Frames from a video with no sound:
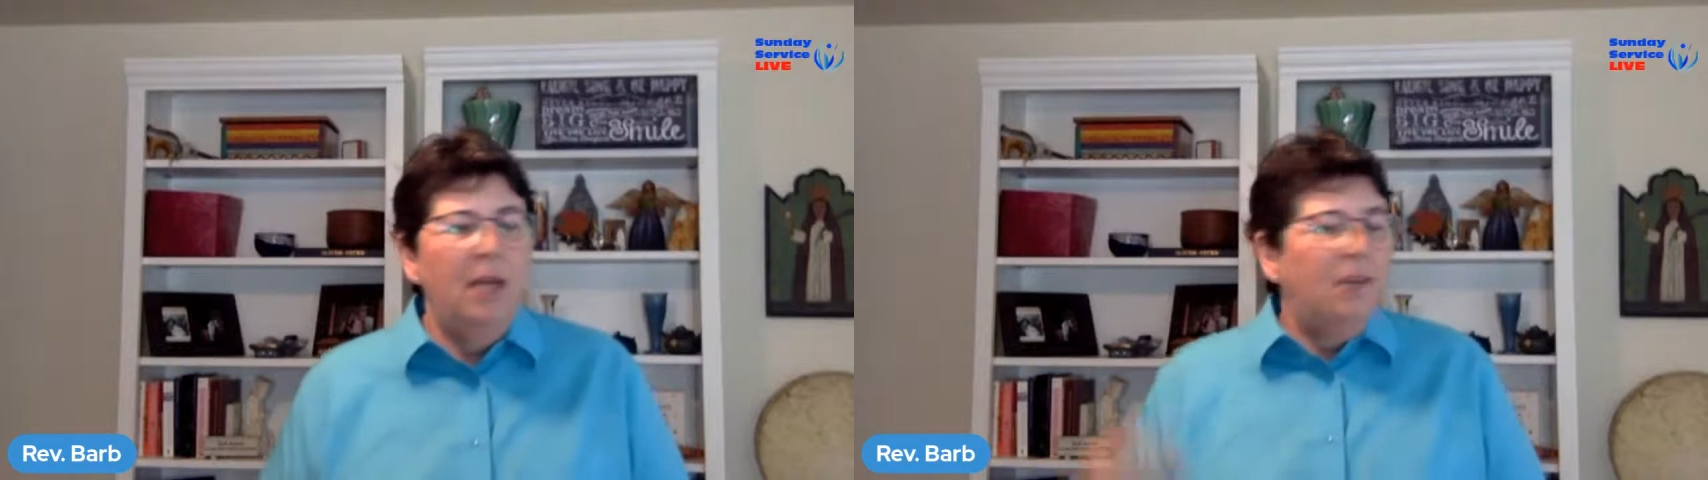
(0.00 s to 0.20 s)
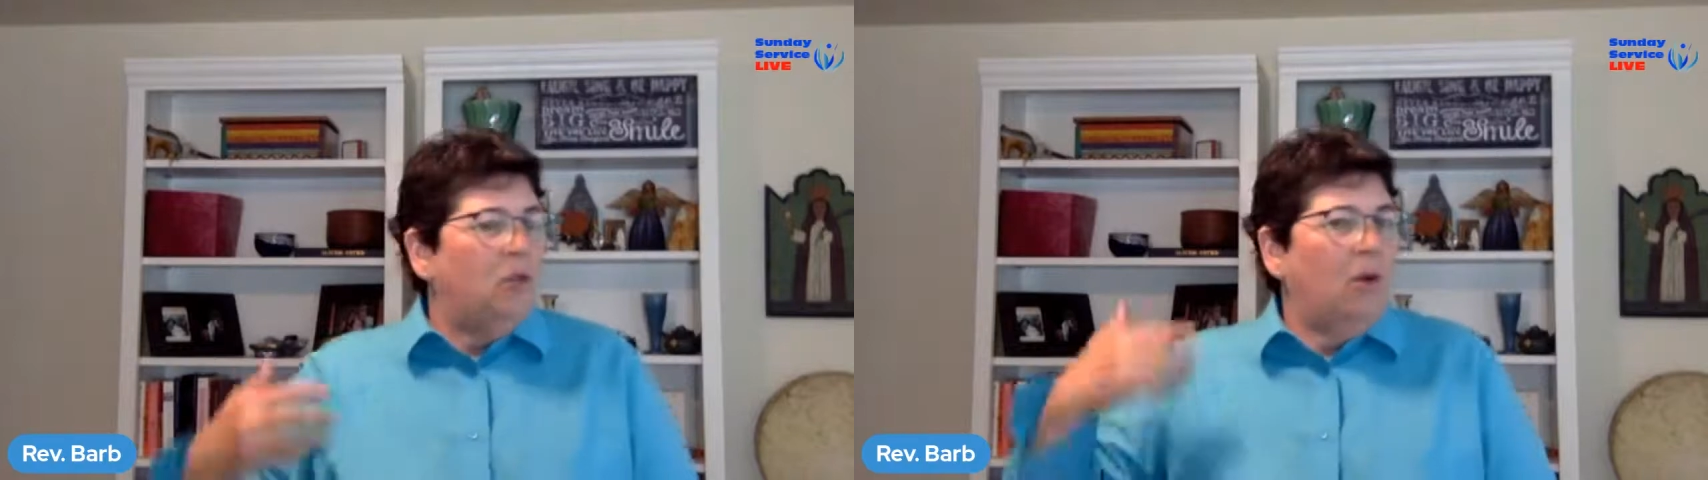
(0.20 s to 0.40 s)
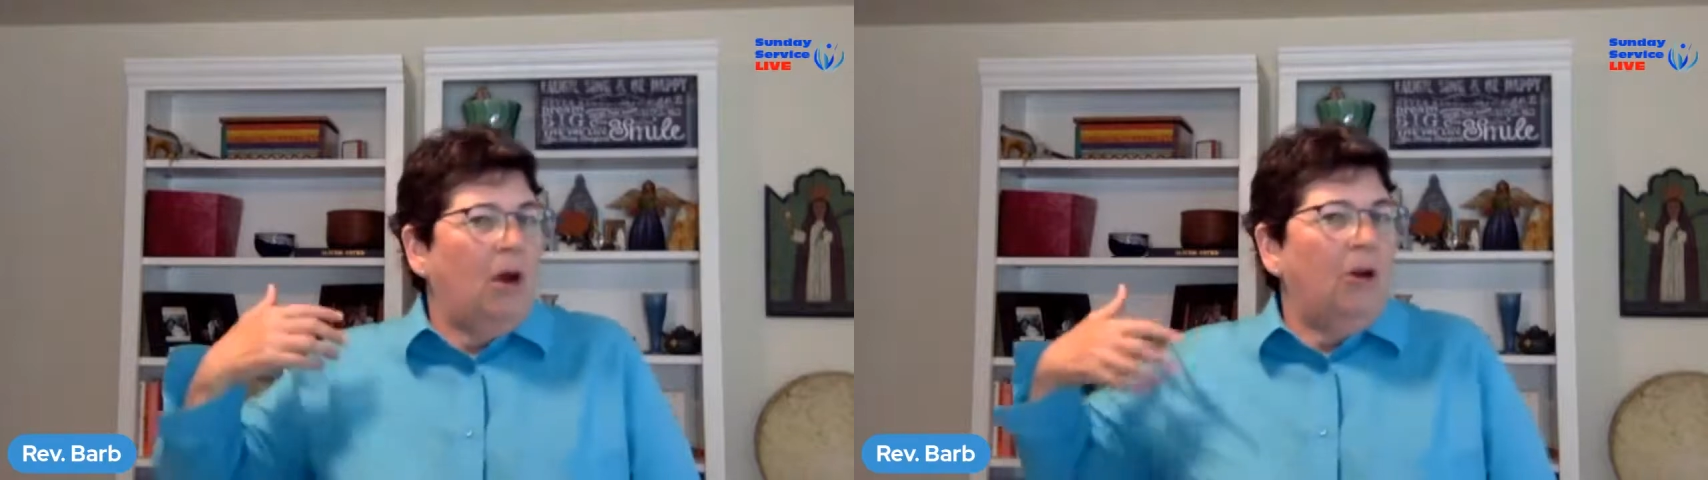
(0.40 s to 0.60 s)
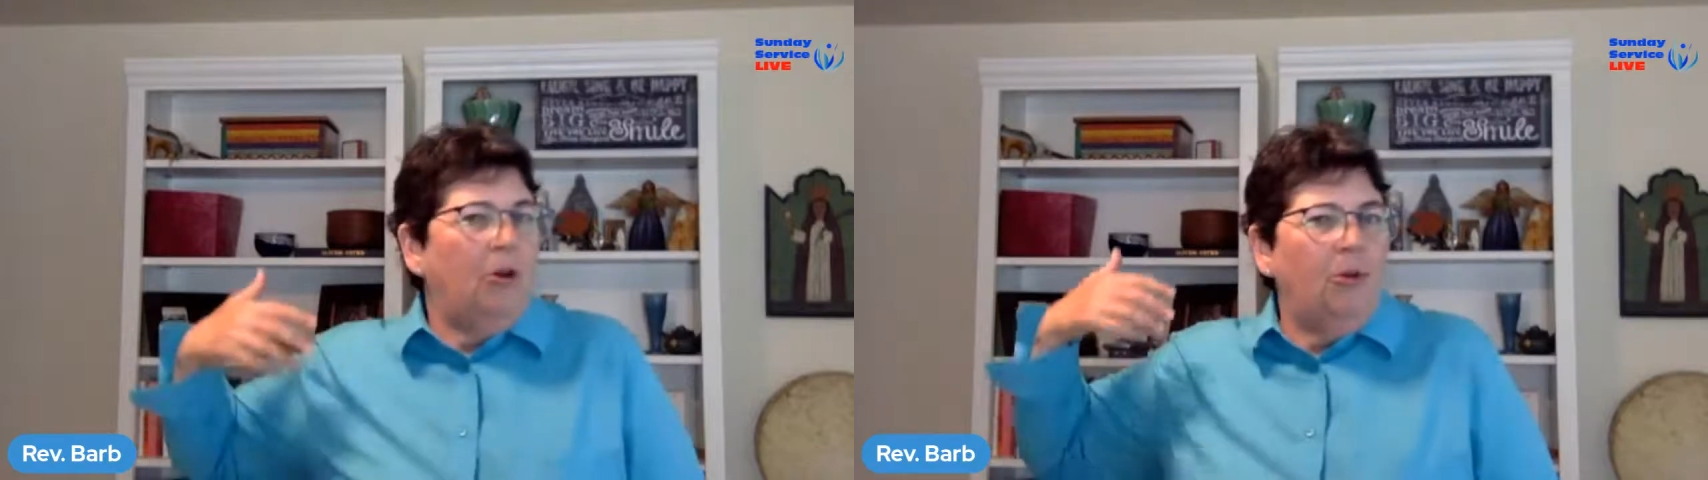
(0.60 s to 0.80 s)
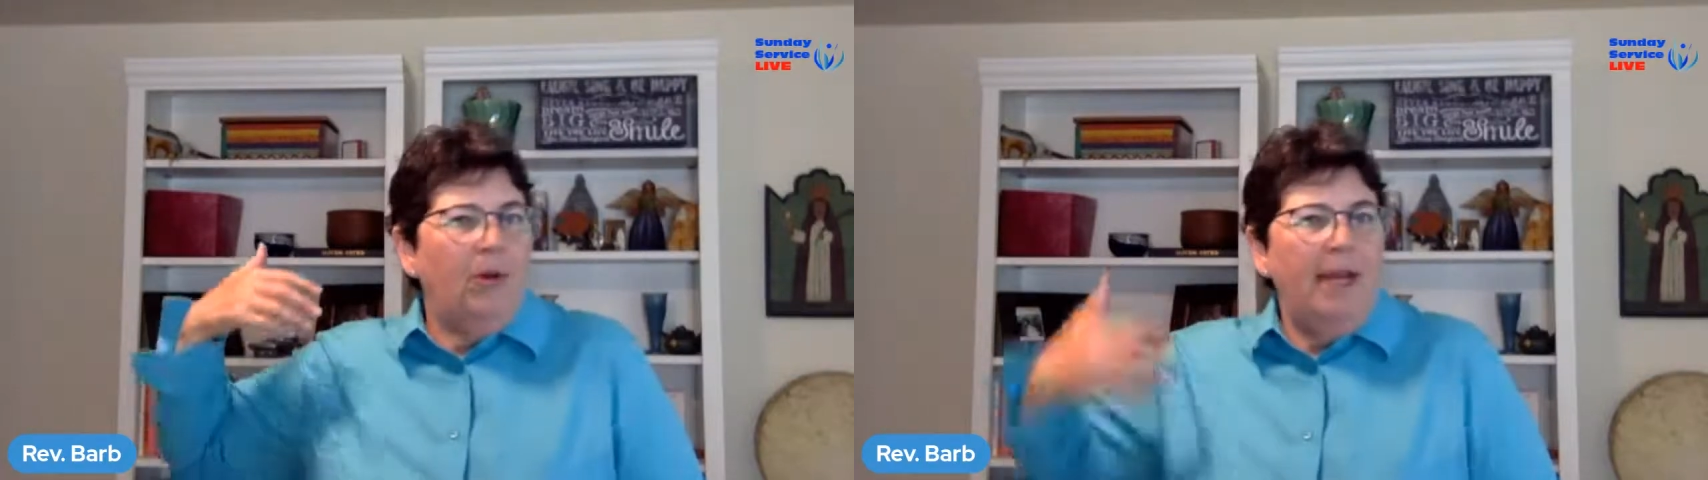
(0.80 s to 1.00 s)
So
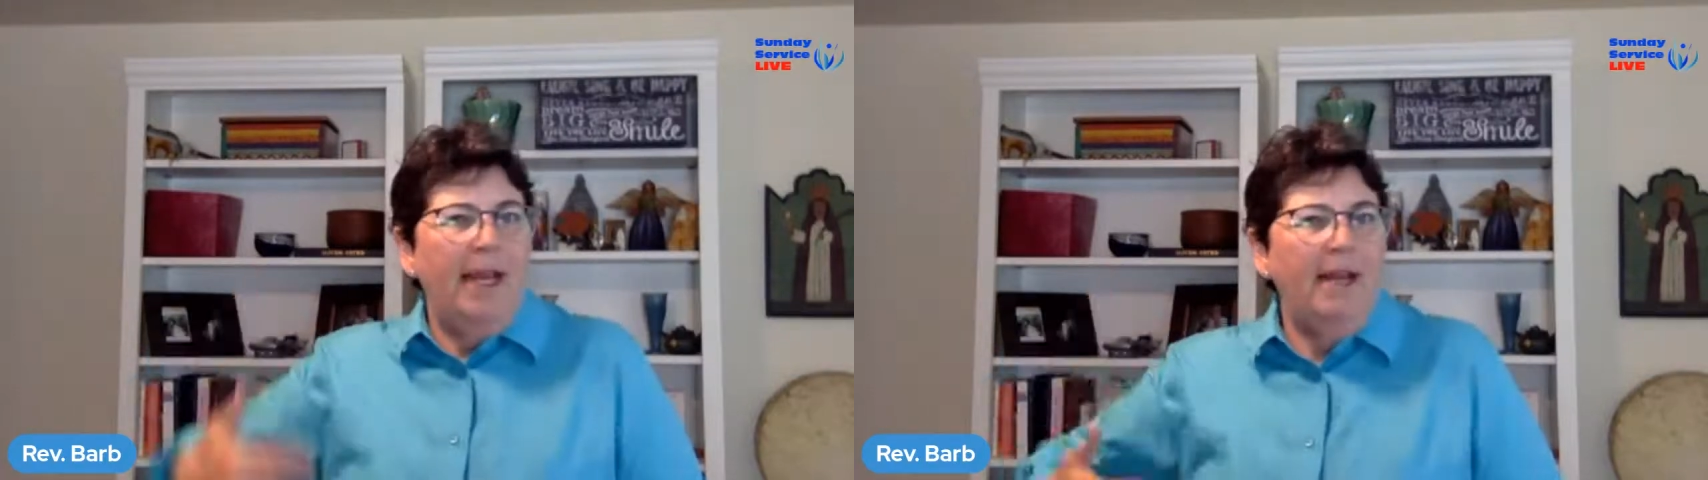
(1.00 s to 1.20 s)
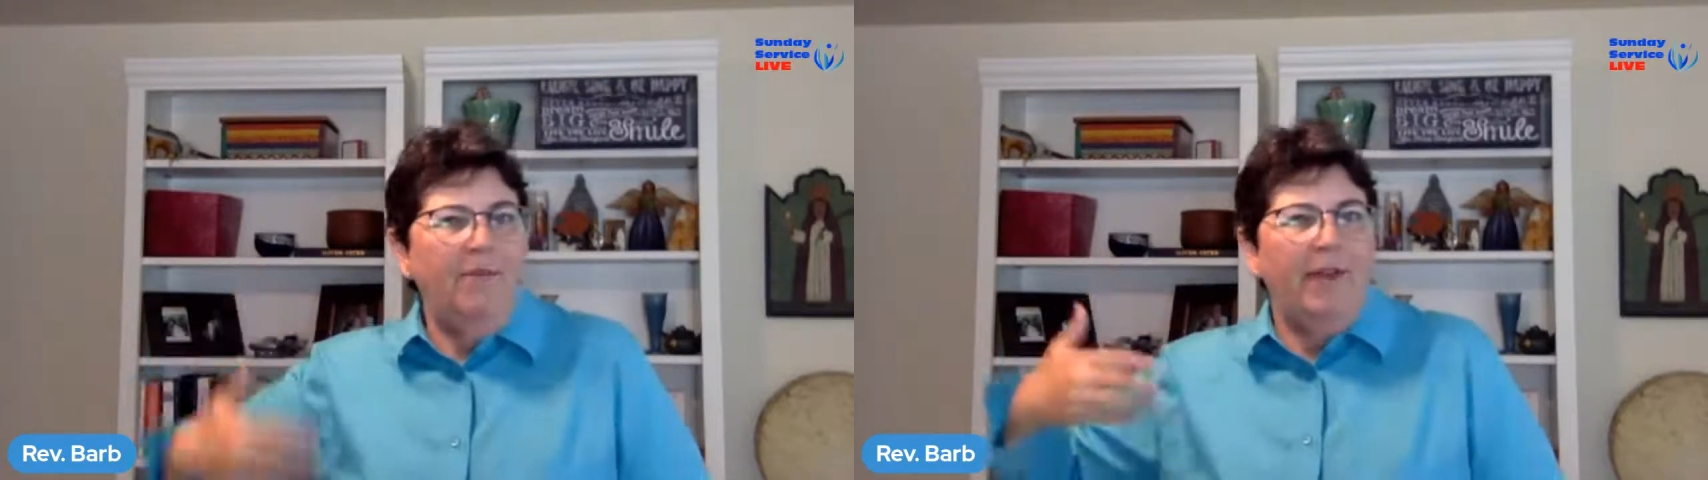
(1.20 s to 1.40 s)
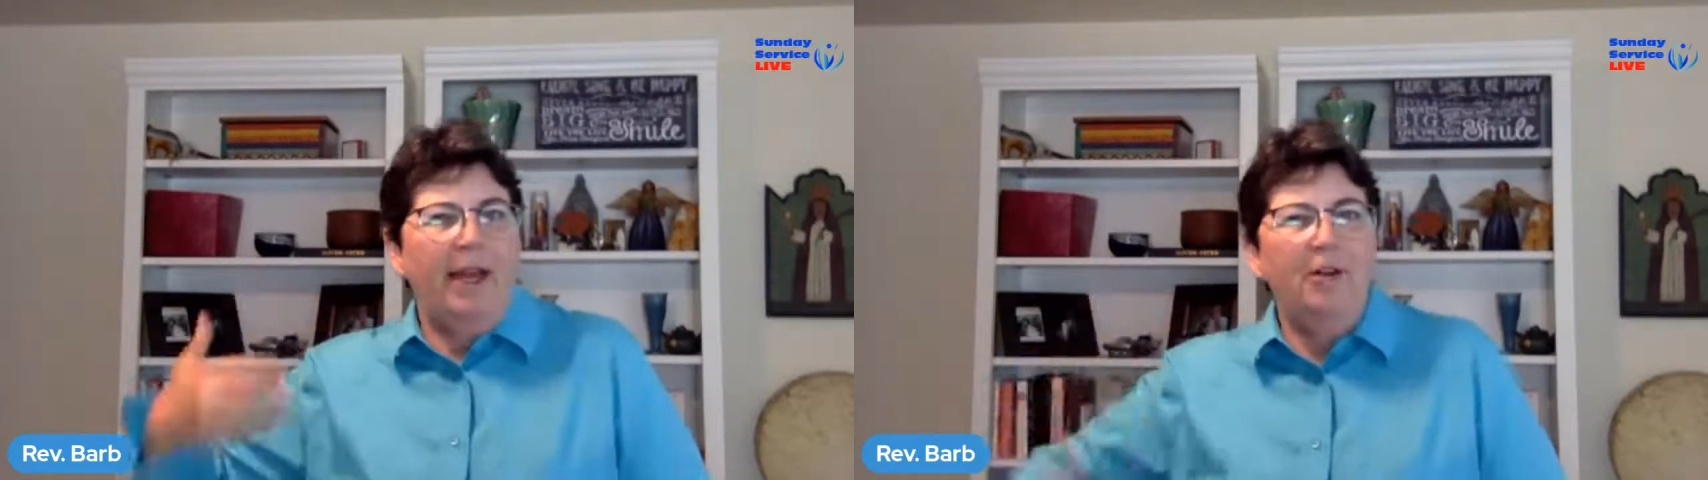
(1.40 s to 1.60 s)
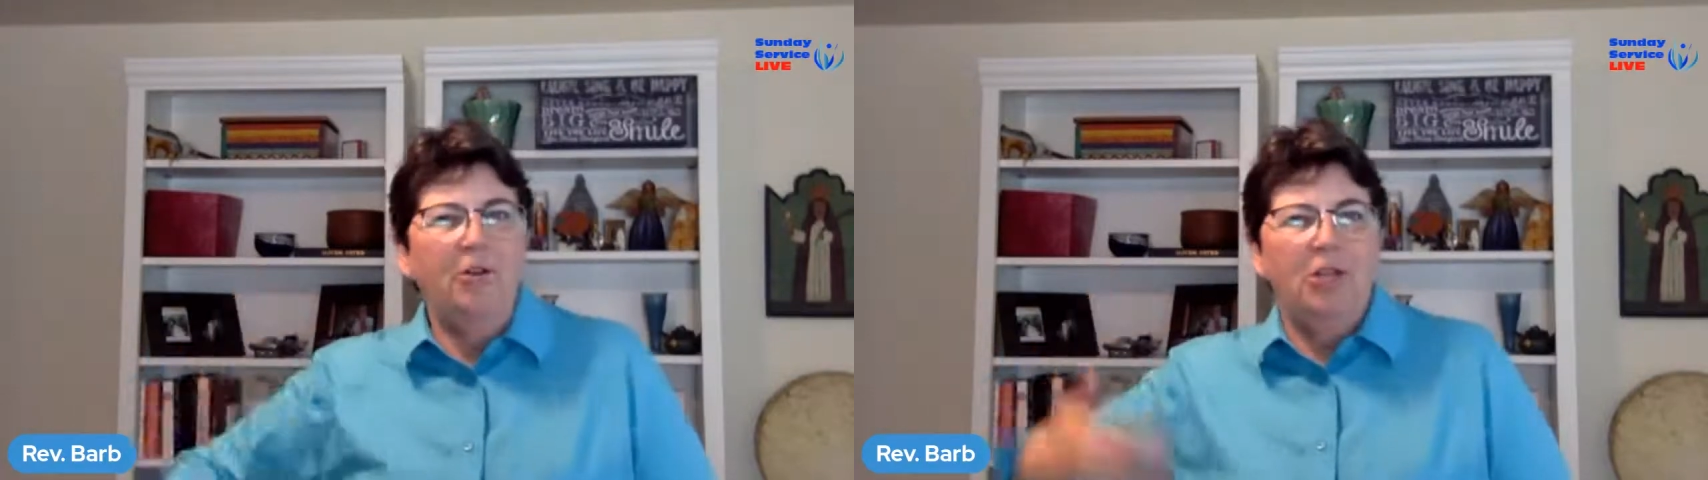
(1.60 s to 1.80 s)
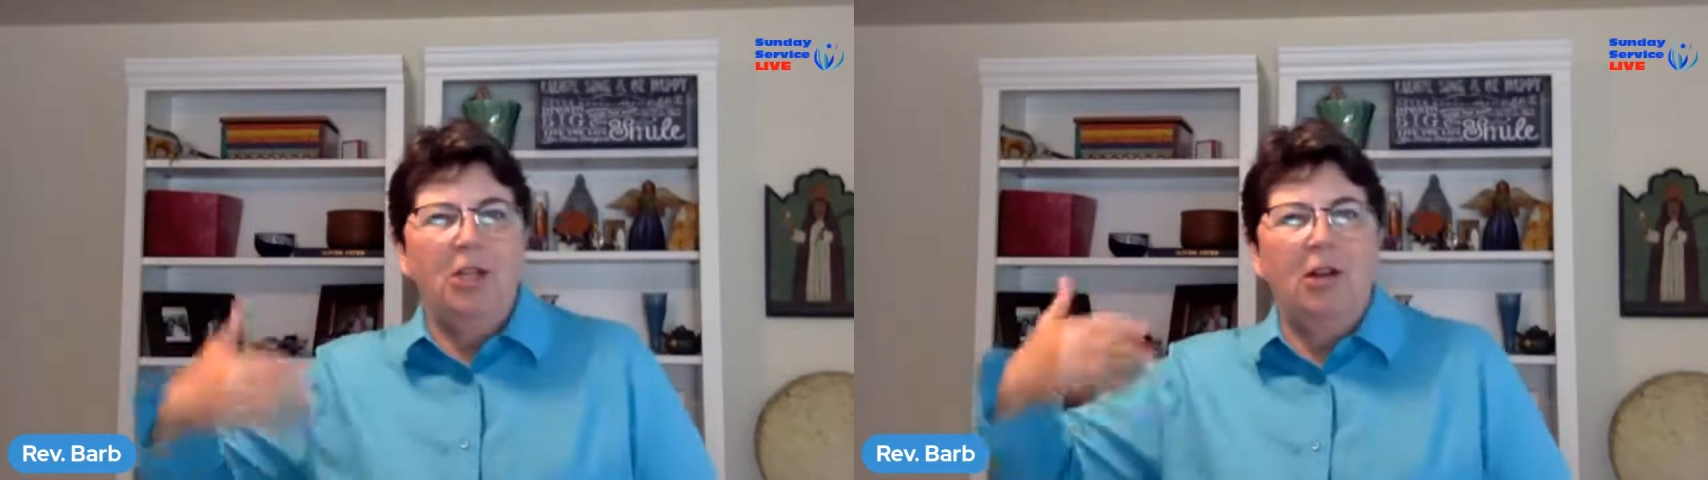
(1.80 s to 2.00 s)
our creative
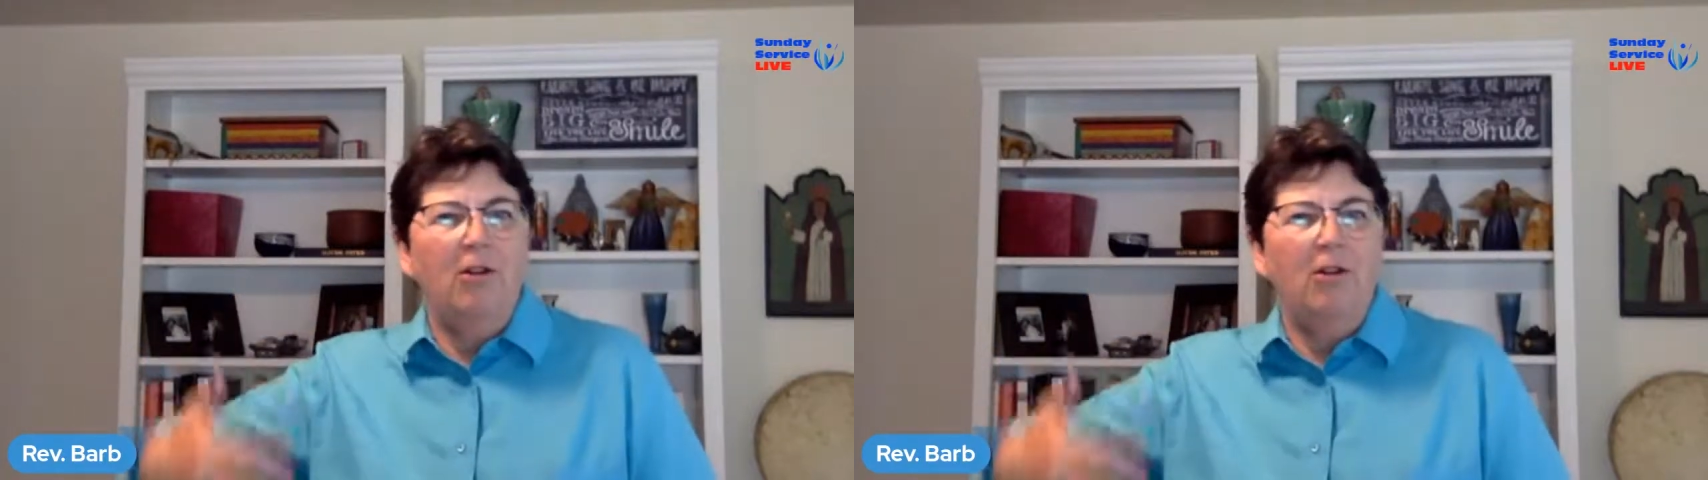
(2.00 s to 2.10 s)
energy,